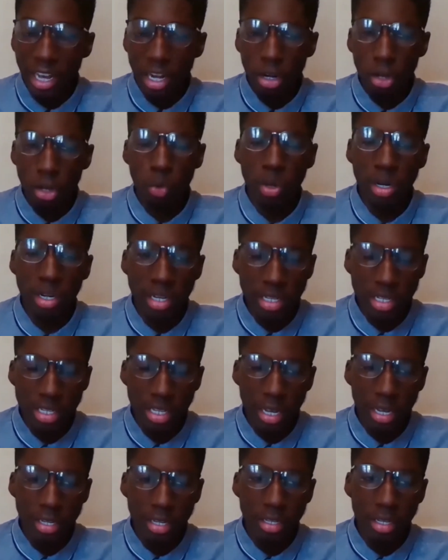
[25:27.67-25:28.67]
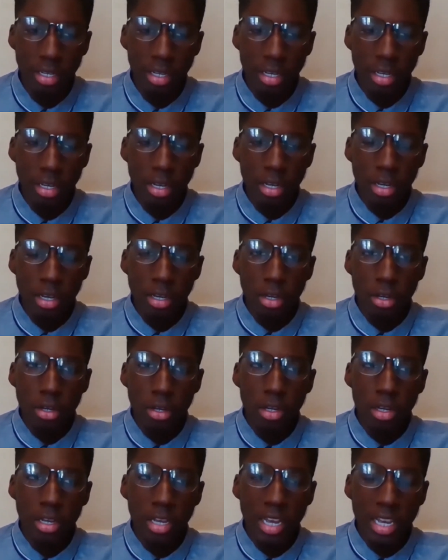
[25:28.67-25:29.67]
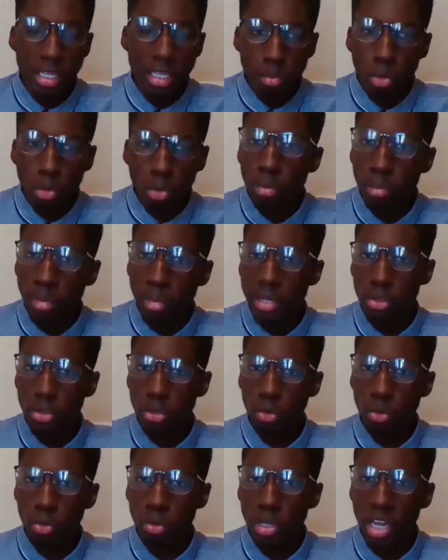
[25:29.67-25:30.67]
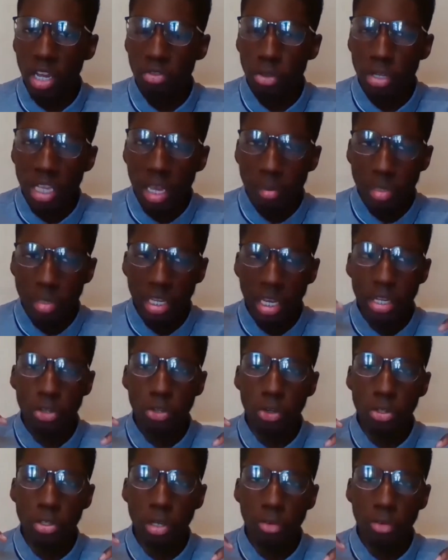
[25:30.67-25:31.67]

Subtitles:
and eloquently said, it's more mental. If you keep saying to